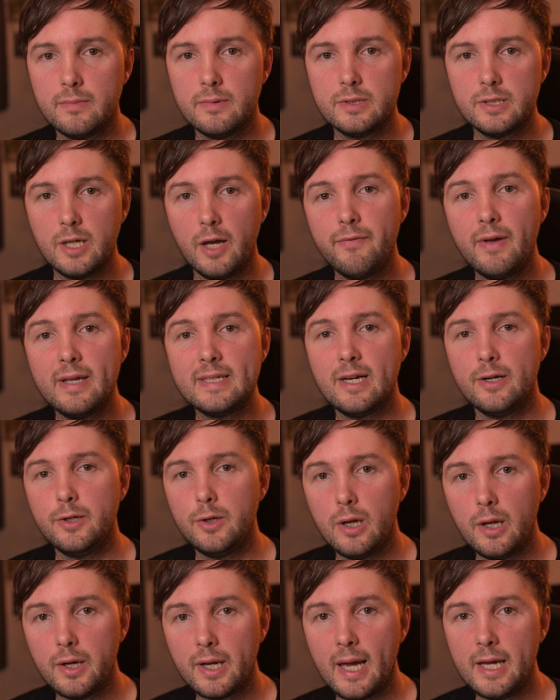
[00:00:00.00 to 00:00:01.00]
So if they tell
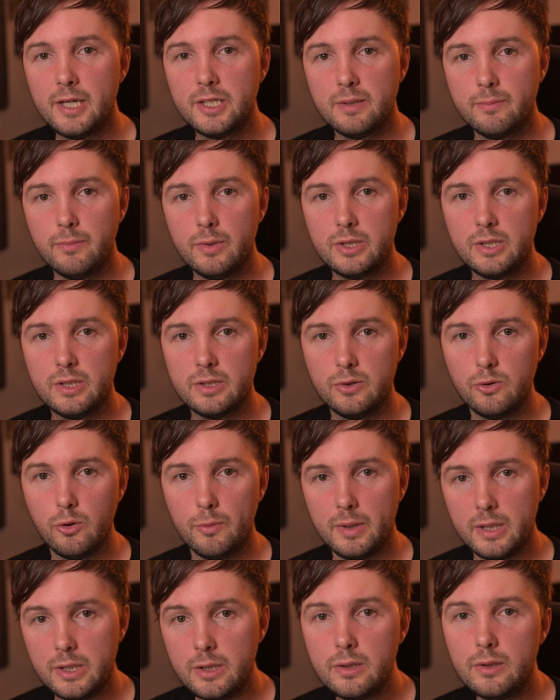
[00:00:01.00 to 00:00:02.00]
you a location which is
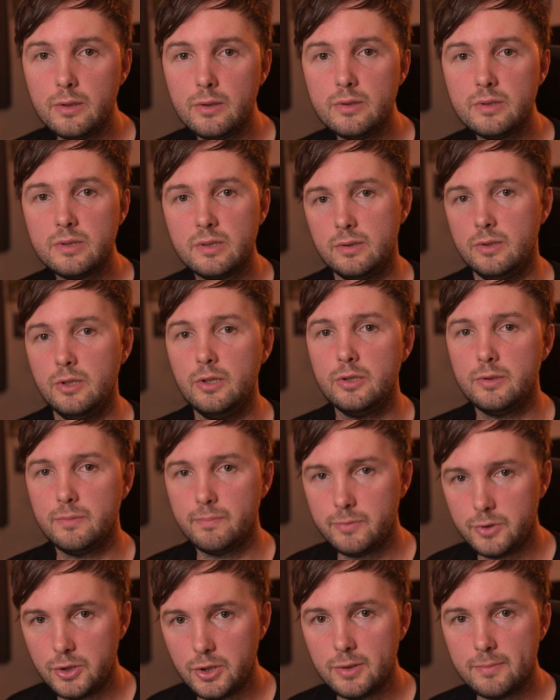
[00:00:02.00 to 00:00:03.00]
normally used, you
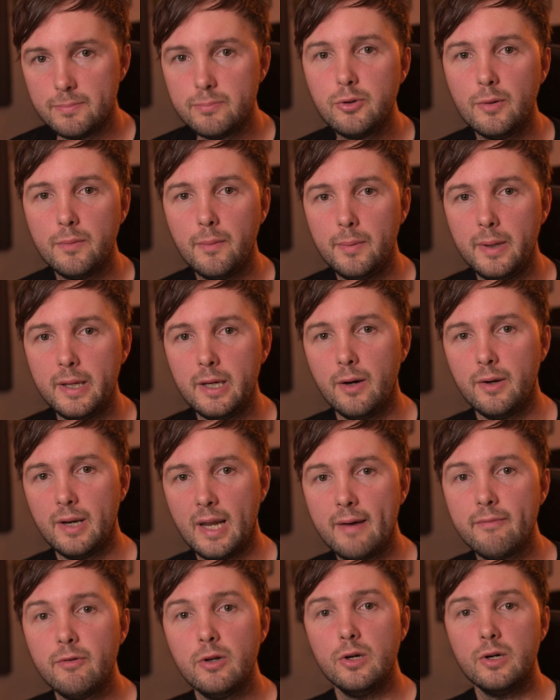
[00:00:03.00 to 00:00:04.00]
should probably go and
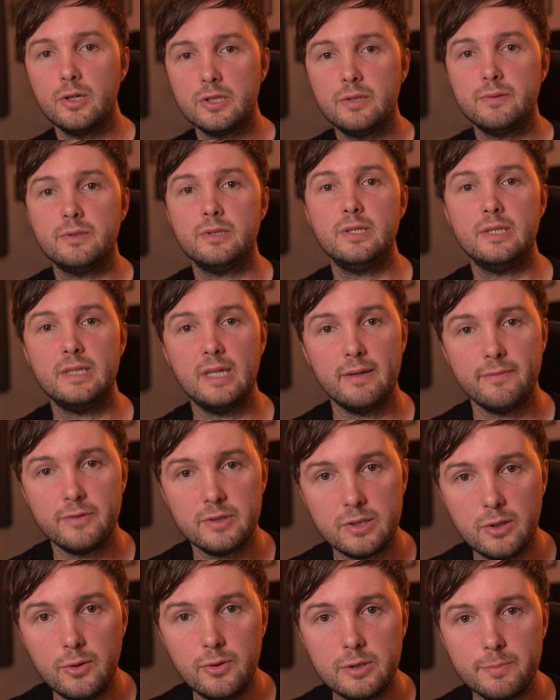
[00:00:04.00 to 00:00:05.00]
have a look just to see if
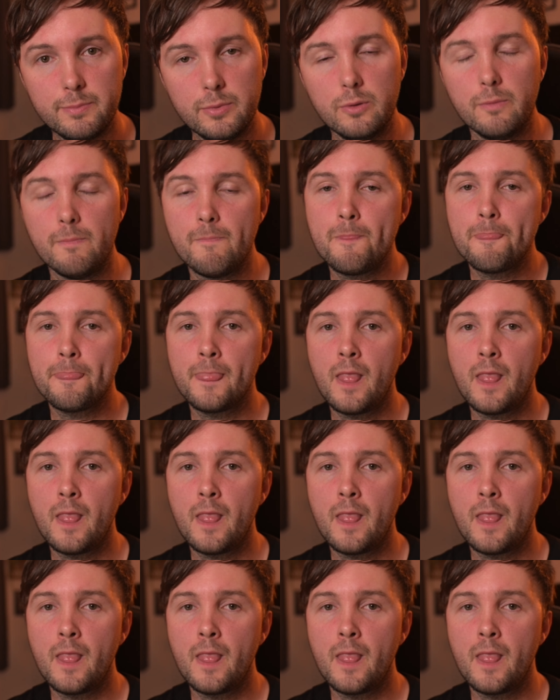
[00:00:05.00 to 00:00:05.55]
it's suitable.